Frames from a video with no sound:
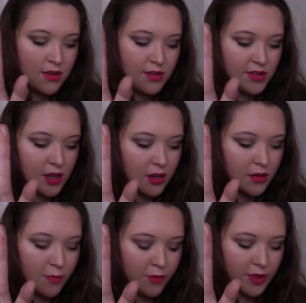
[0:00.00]
So
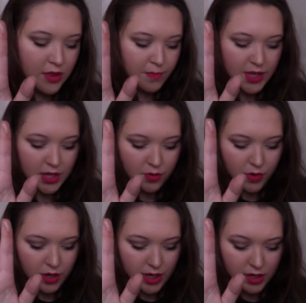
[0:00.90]
with the pink
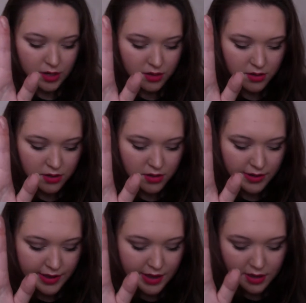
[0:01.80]
one
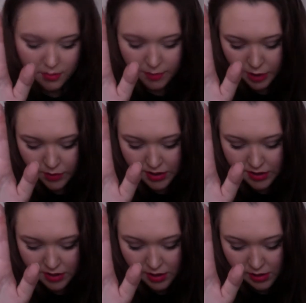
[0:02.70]

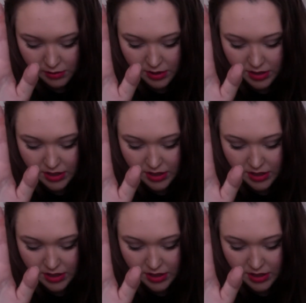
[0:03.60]
is called